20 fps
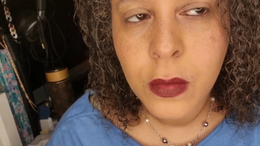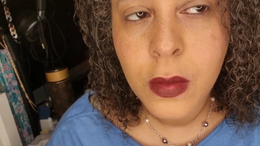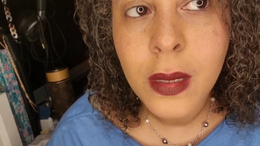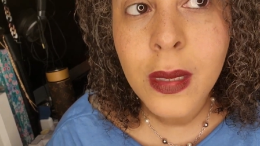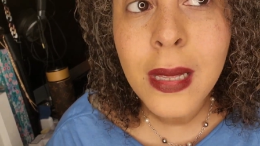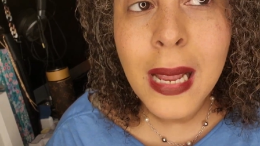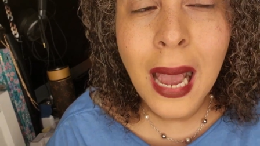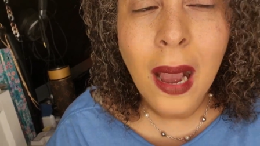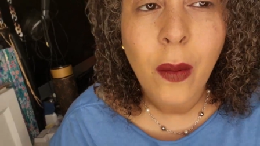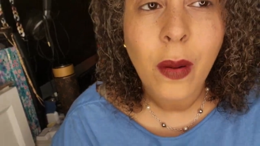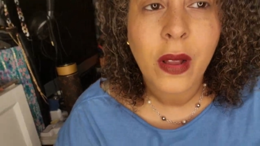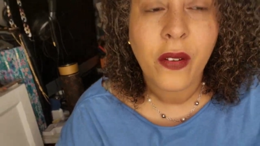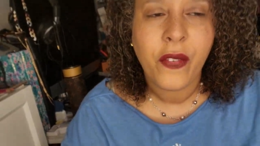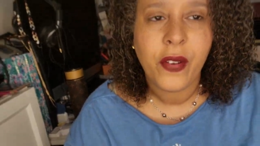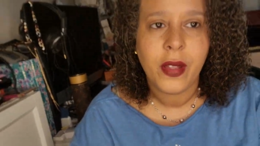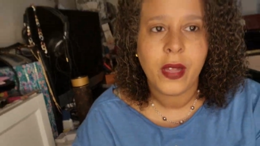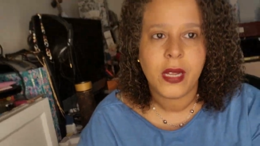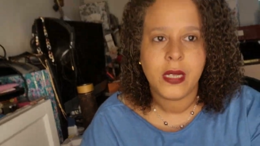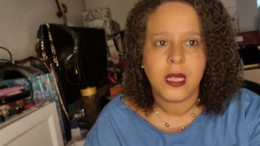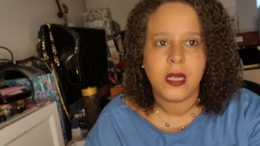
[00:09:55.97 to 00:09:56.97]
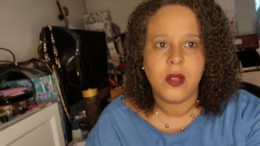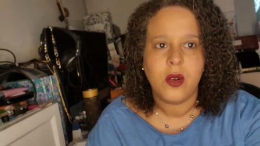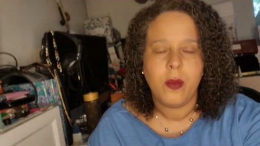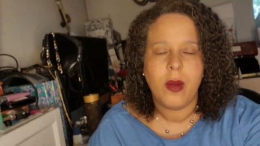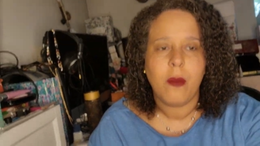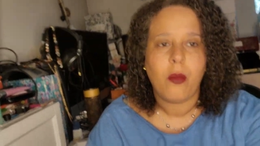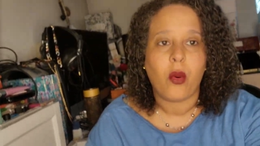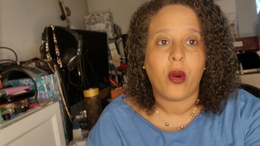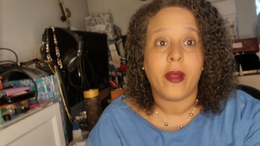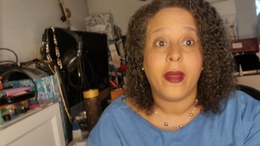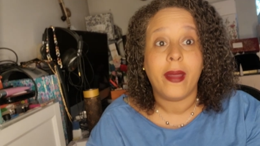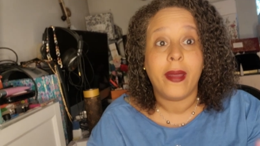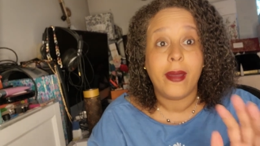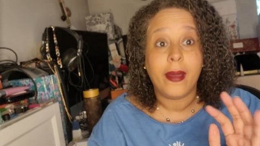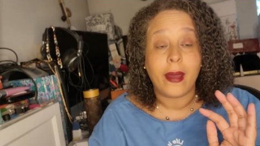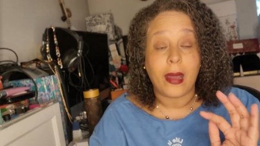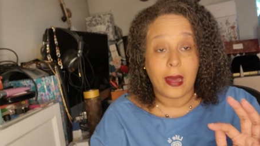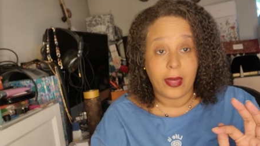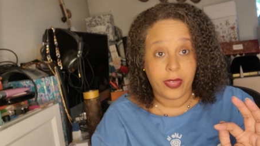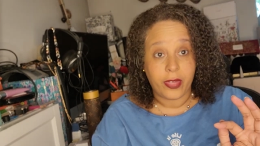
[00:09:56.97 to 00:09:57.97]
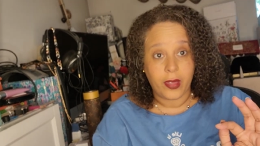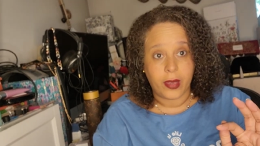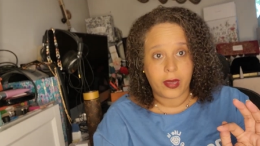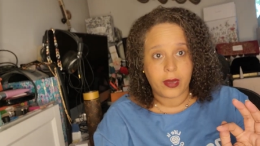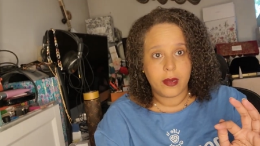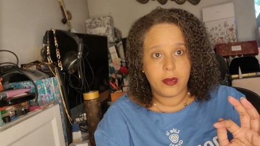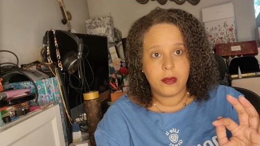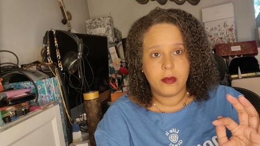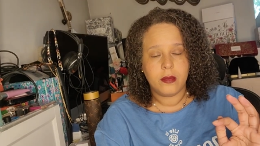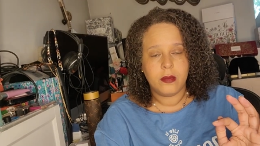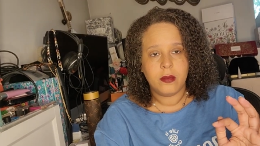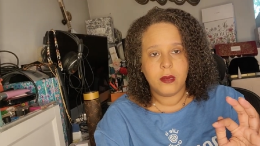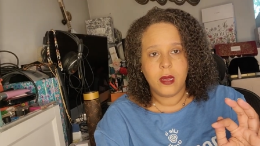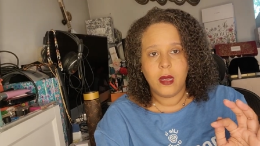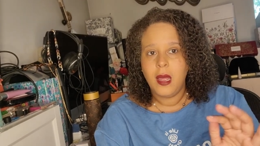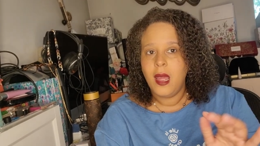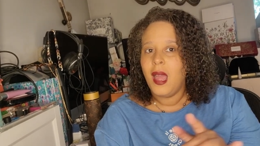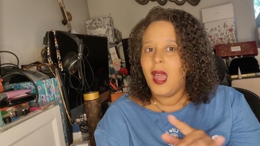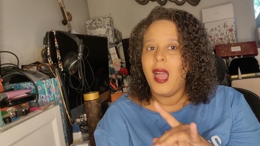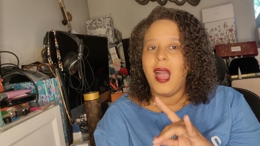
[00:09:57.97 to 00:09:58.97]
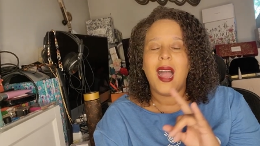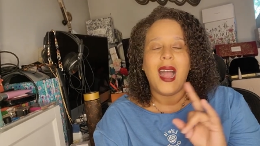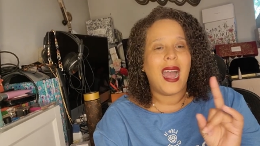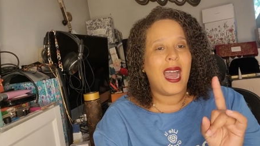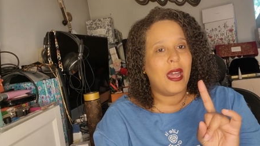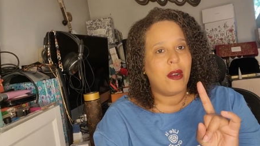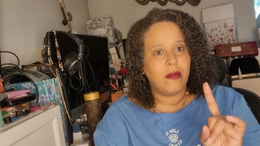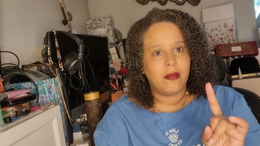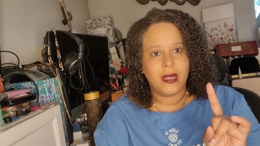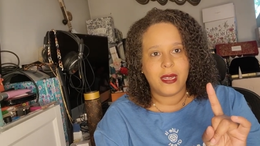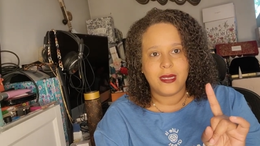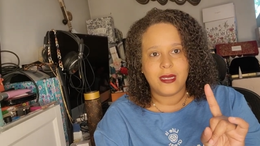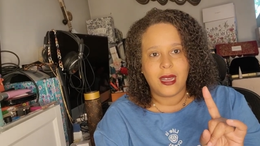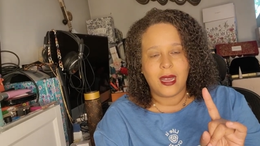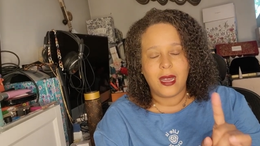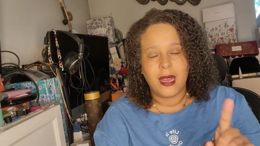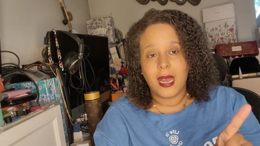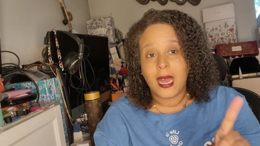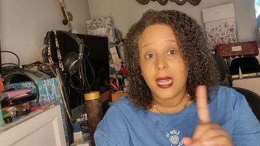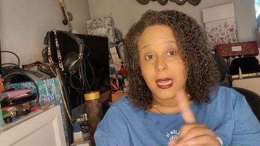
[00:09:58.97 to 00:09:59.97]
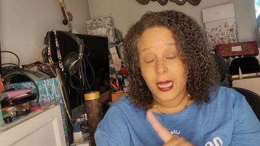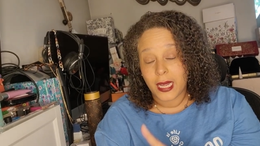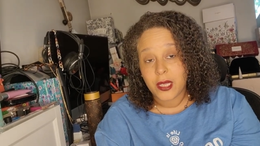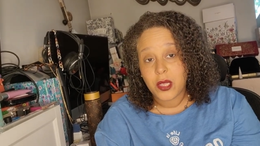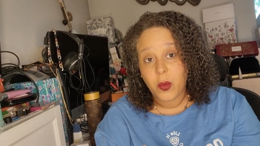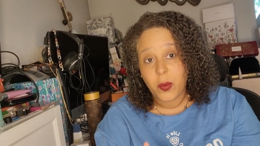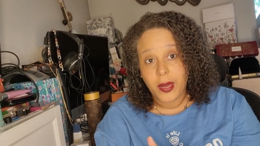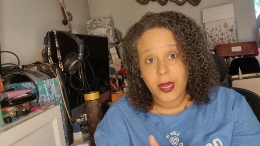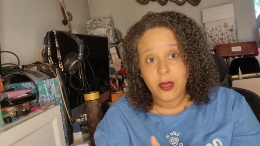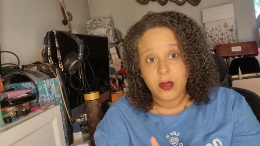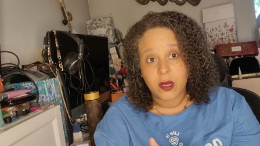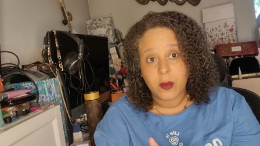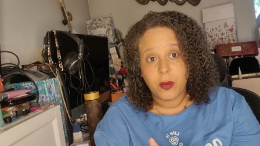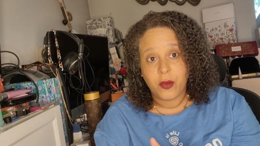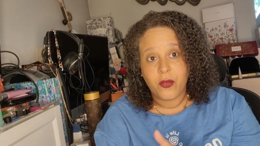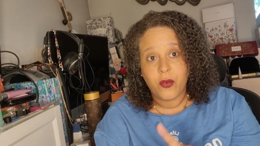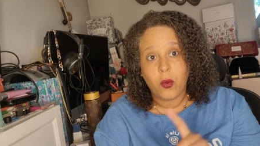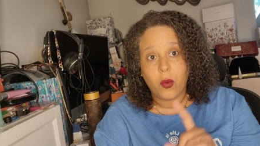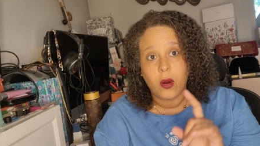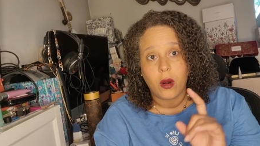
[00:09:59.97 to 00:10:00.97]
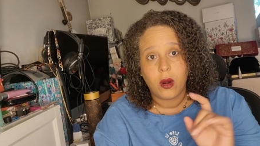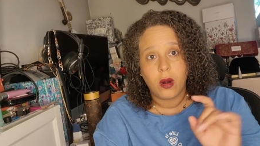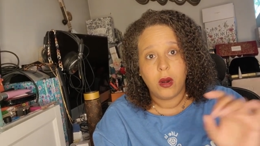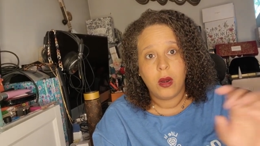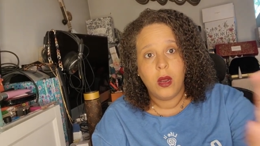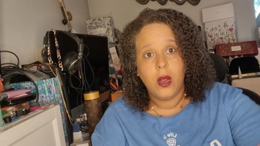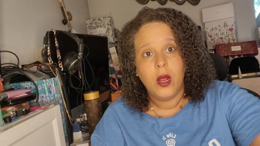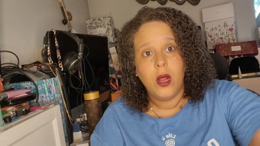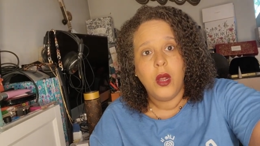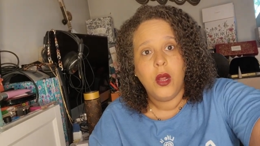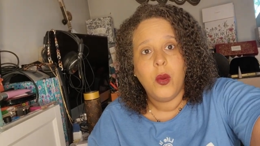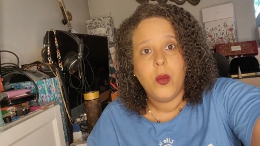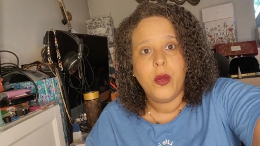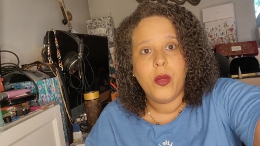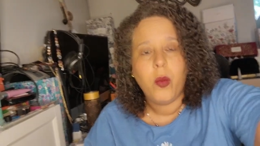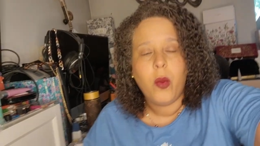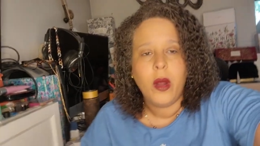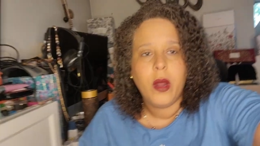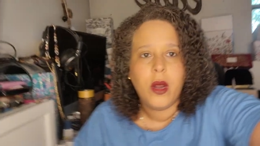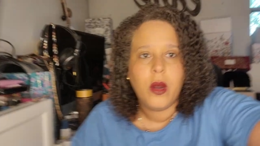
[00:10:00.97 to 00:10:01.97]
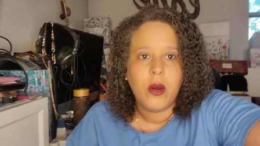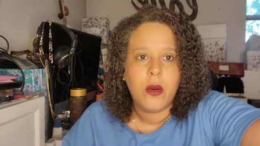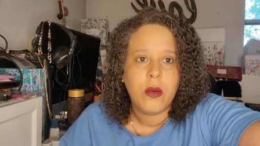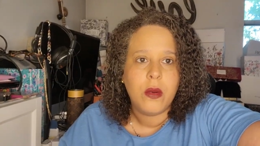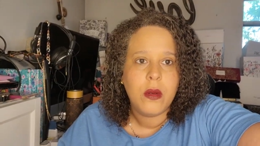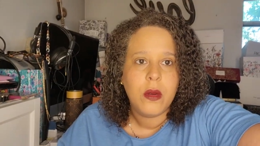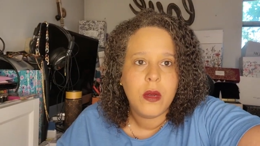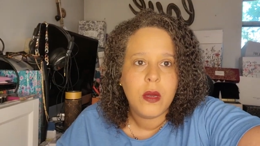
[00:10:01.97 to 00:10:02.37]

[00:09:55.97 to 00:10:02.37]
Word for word: Now I feel like it's a little bit more gothic. I don't like that. I like the way it looked before with one coat.